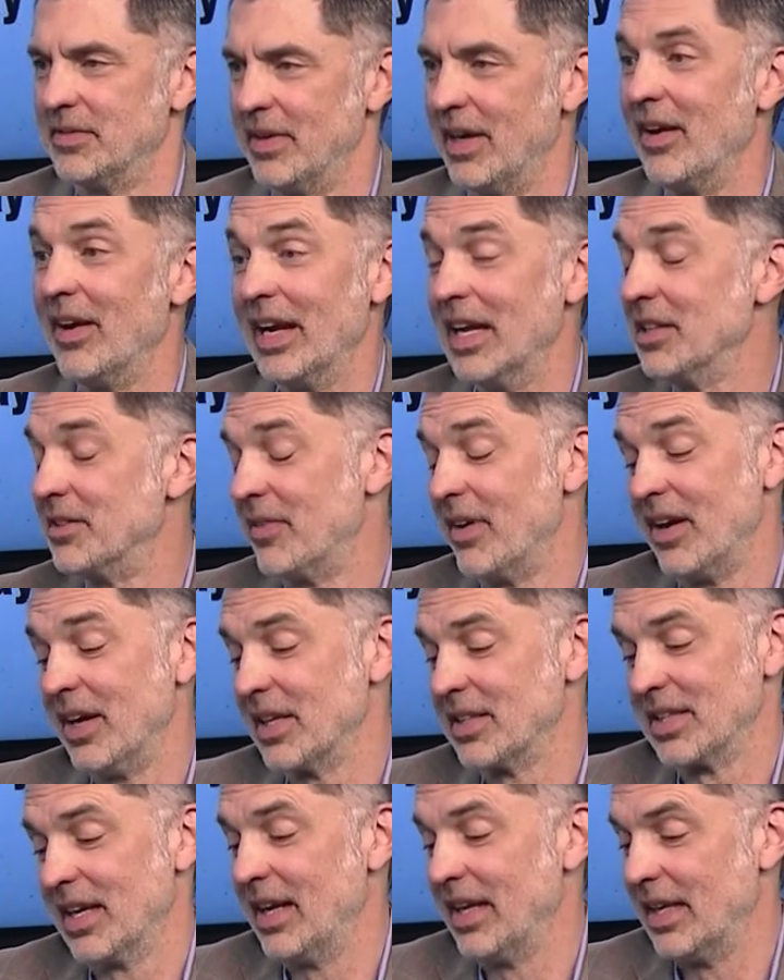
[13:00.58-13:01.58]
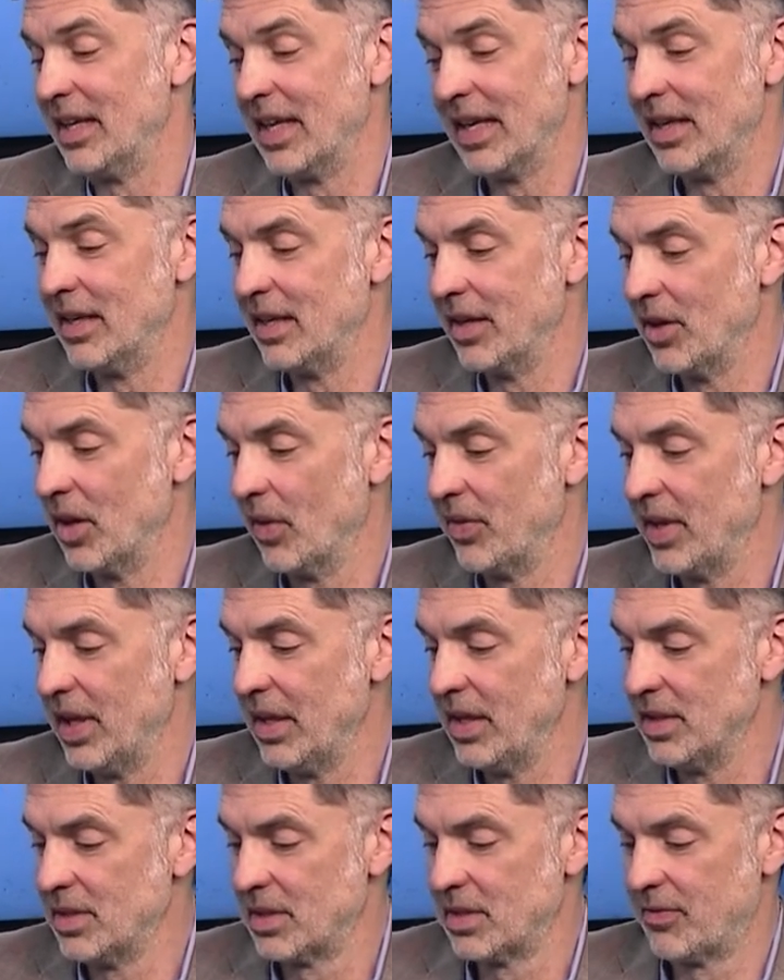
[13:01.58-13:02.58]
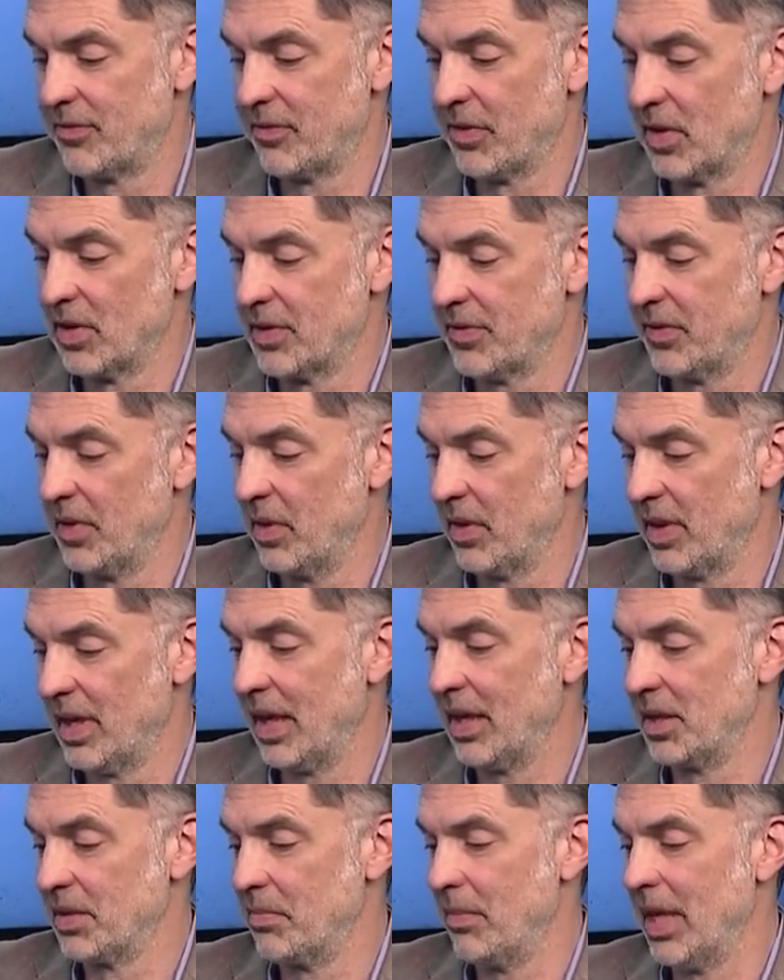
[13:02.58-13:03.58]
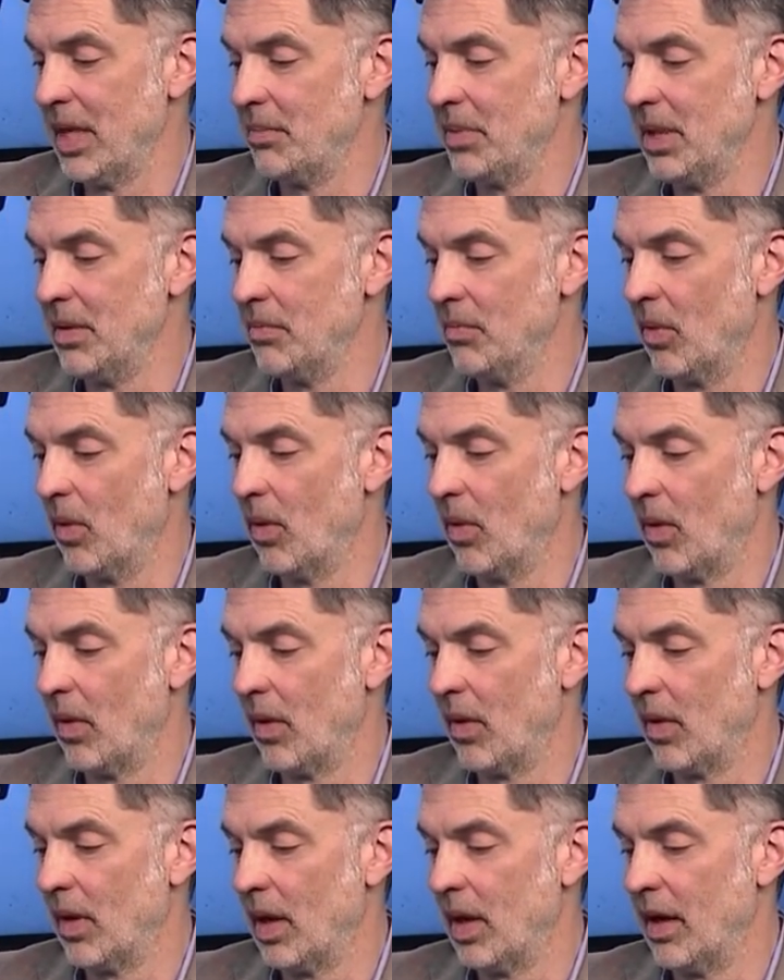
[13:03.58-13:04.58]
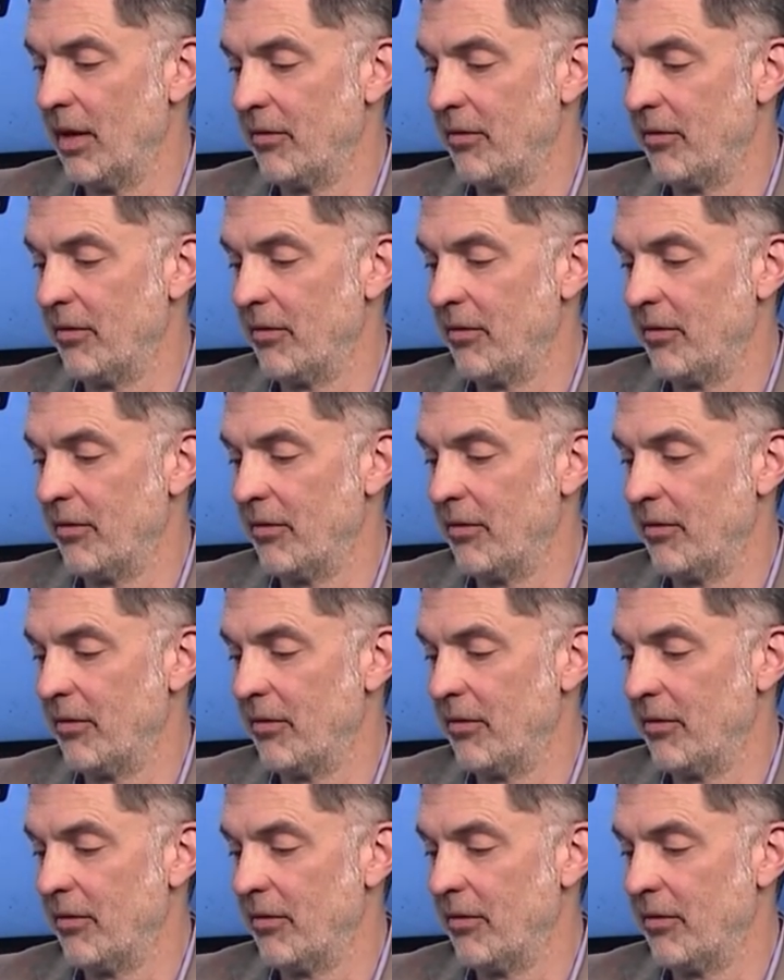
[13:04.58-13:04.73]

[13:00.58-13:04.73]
very, it's very exciting, and you know these first few things may be more uh,